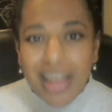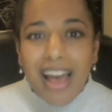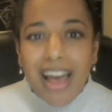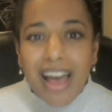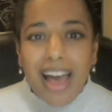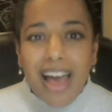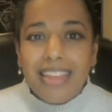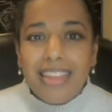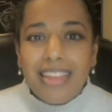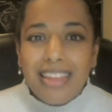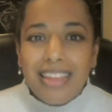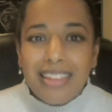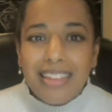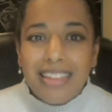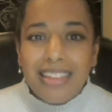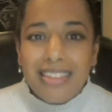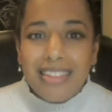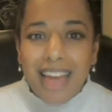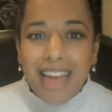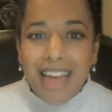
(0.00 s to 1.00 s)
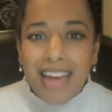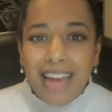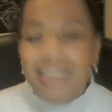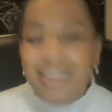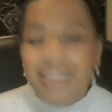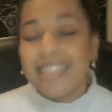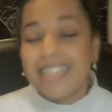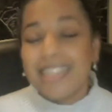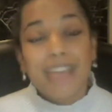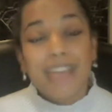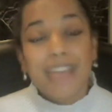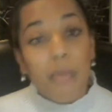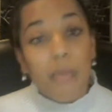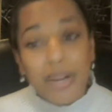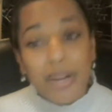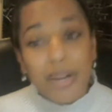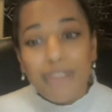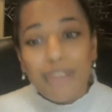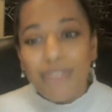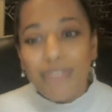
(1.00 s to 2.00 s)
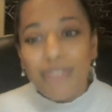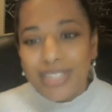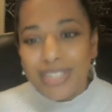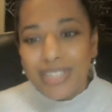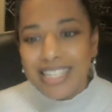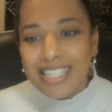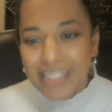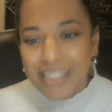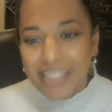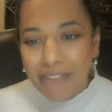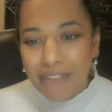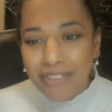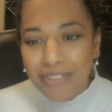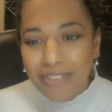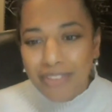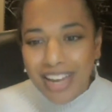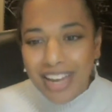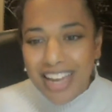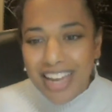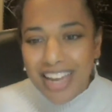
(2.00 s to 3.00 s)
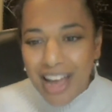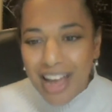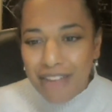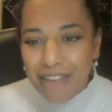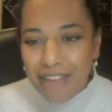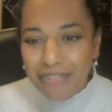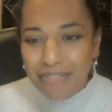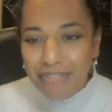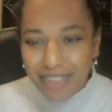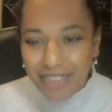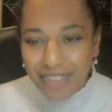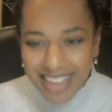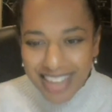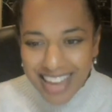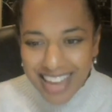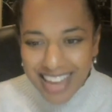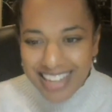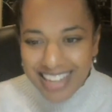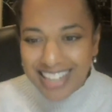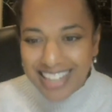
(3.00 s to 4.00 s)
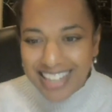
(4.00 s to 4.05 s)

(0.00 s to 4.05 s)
I think that that is a wonderful discovery for Katie.